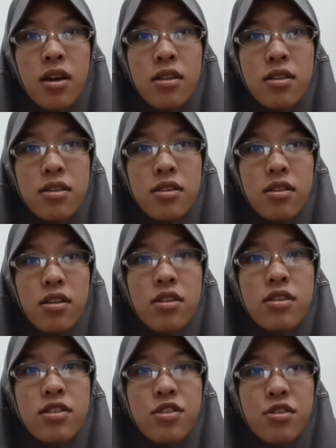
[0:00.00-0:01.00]
These
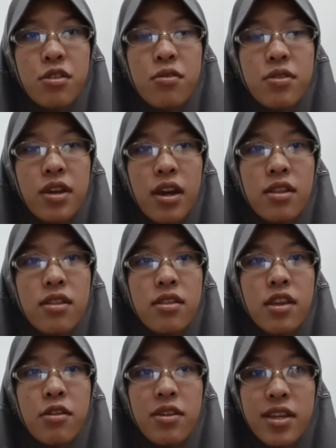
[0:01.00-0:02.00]
studies show that
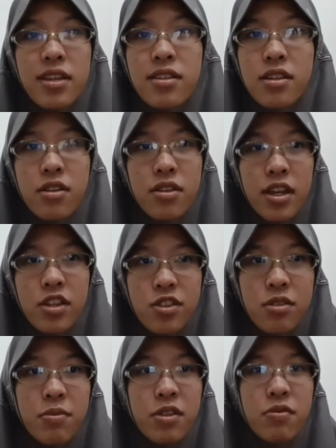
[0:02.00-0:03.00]
there is a
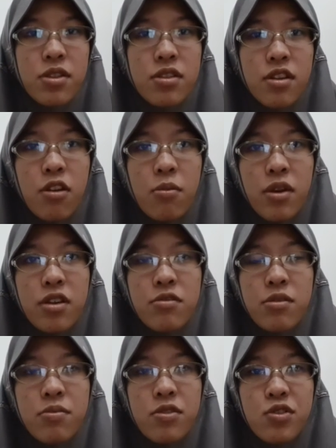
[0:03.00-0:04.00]
connection between trauma
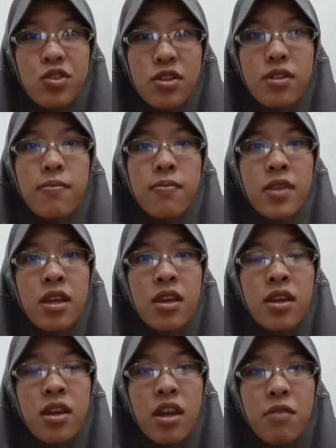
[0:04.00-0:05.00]
attribution,
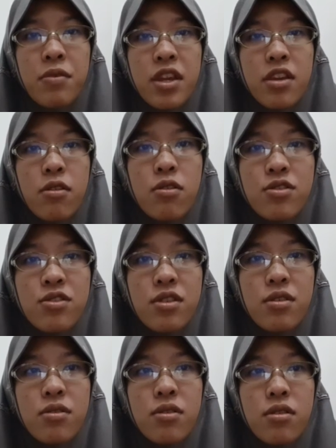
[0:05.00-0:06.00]
and we can
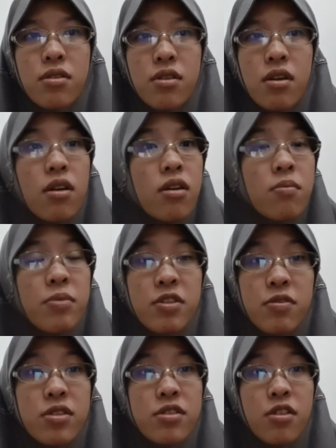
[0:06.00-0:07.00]
also
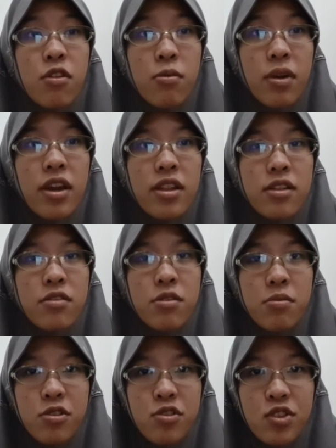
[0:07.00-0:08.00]
between trauma and
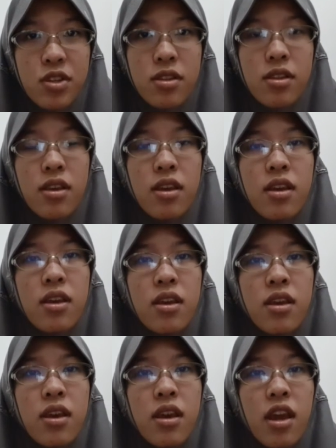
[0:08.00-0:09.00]
attribution.
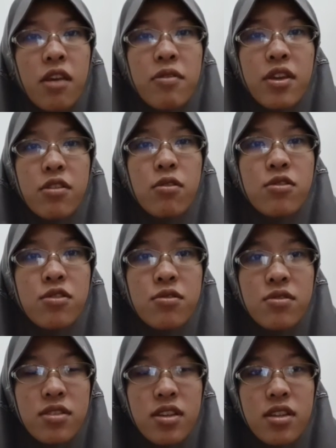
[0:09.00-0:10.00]
And we can also
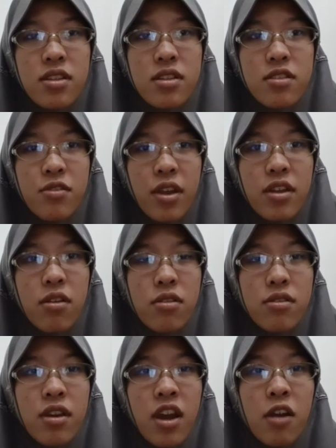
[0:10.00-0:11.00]
see the trend
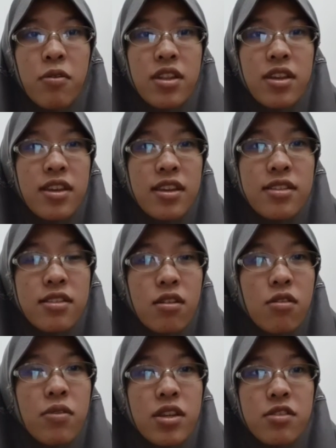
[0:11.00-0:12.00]
on how it is
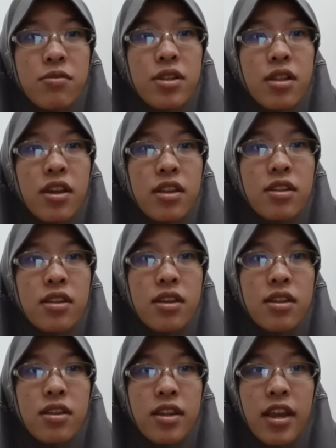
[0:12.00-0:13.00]
always related
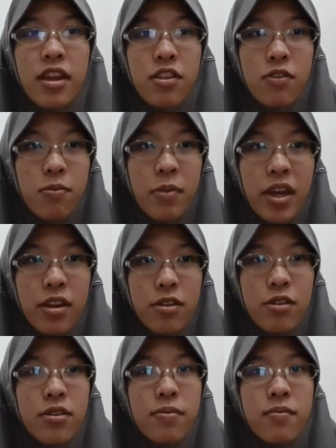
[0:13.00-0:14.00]
in a negative manner.